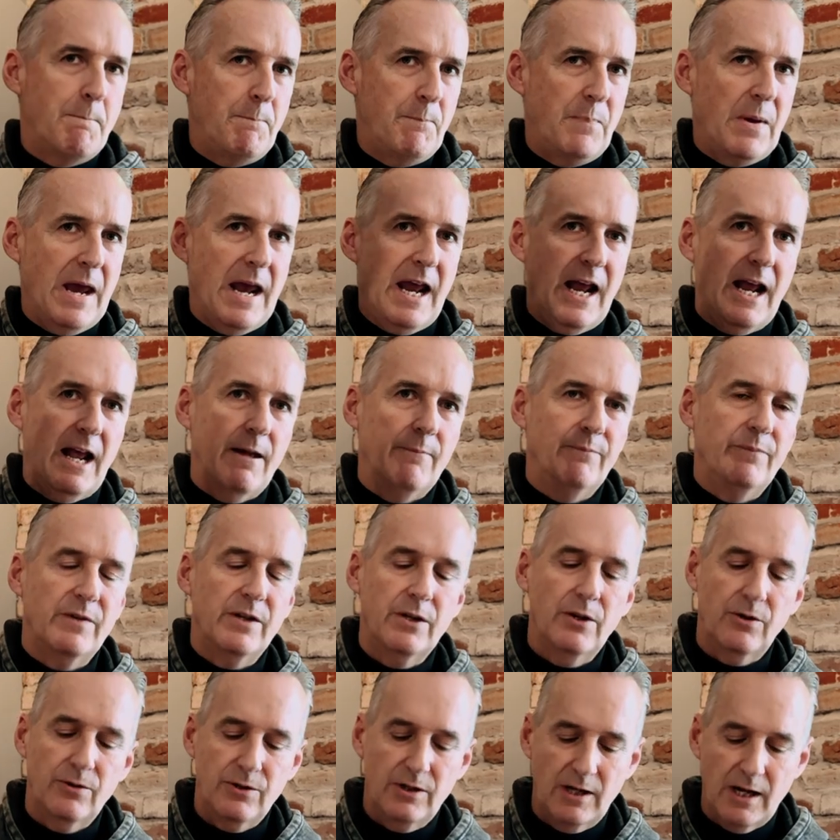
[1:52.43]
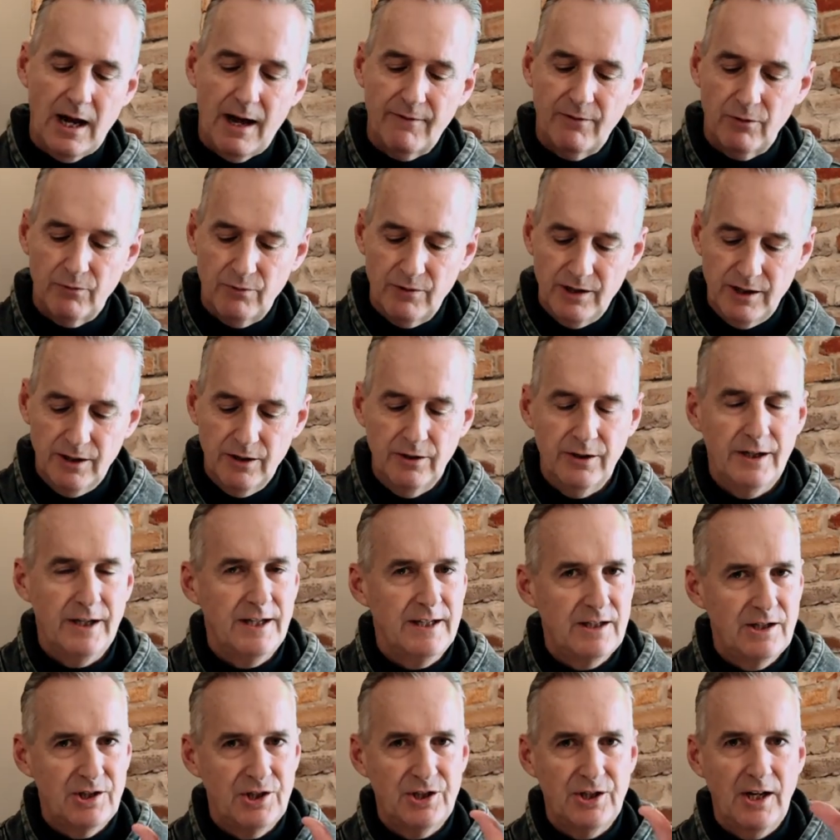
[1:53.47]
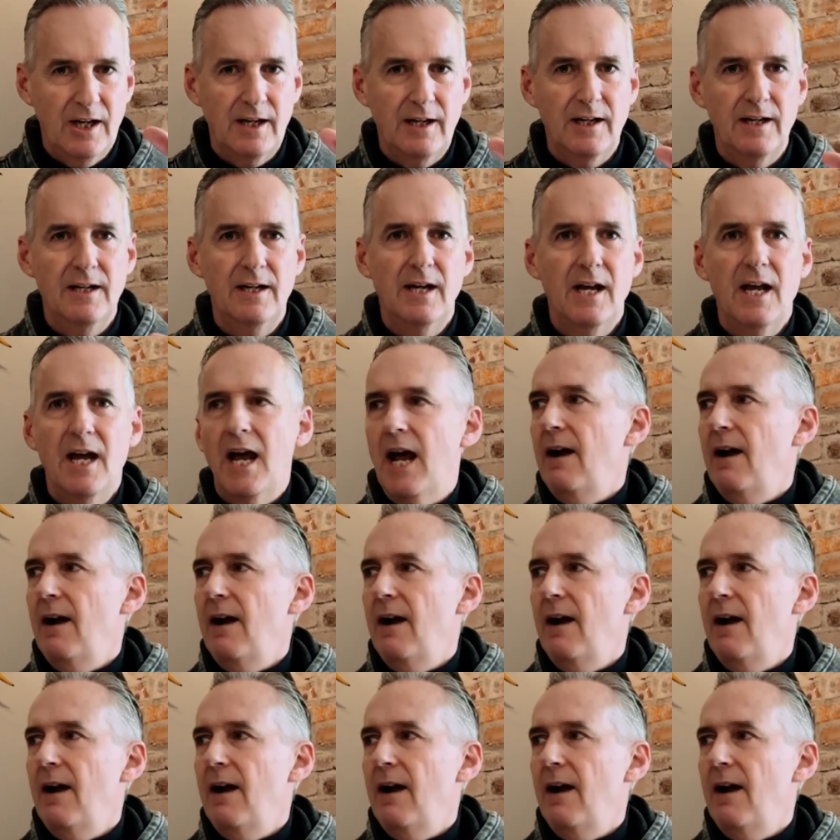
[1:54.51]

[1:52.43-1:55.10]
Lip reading: bam, you have a reel, it's singing,